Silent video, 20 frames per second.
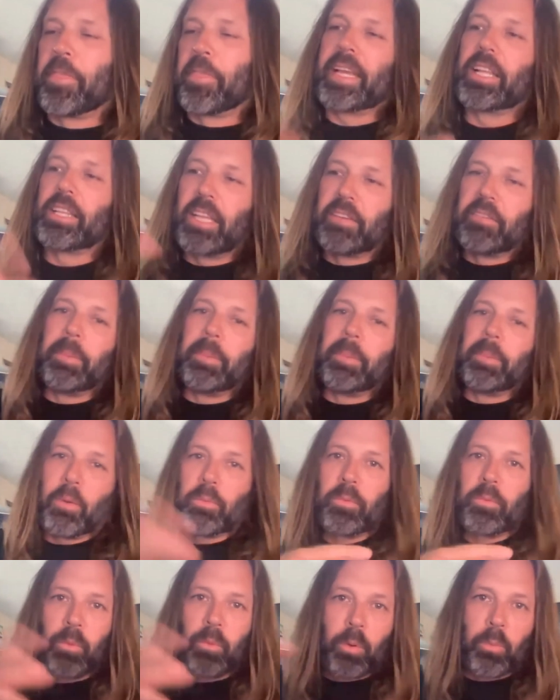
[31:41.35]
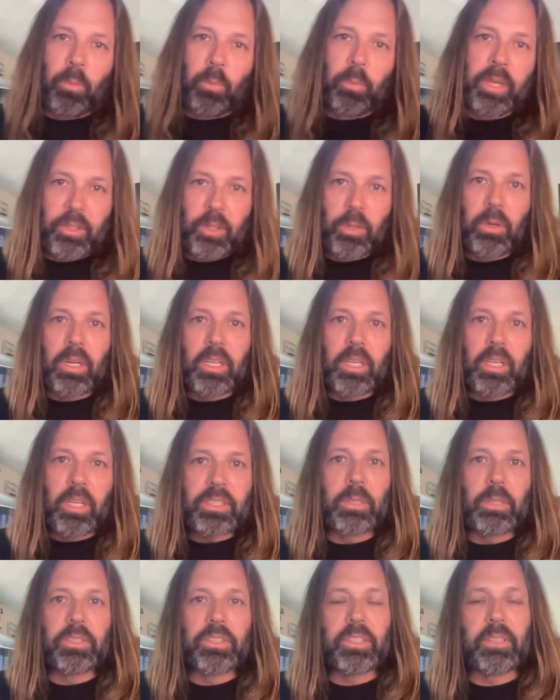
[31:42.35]
thing I love about what we do
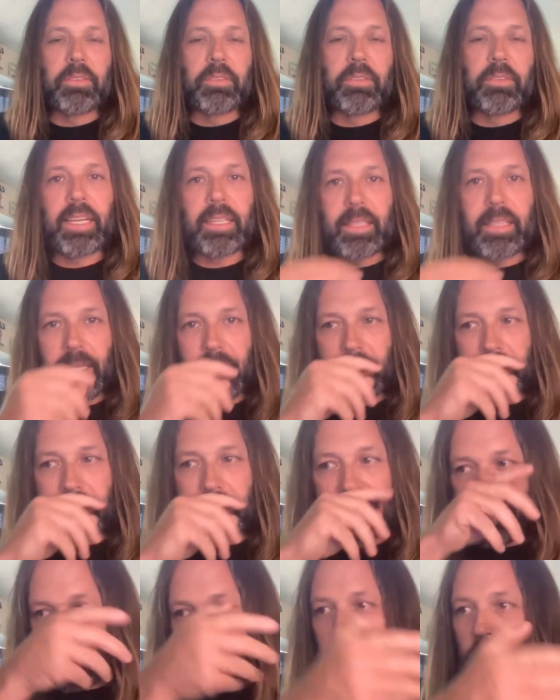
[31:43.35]
also is the fact that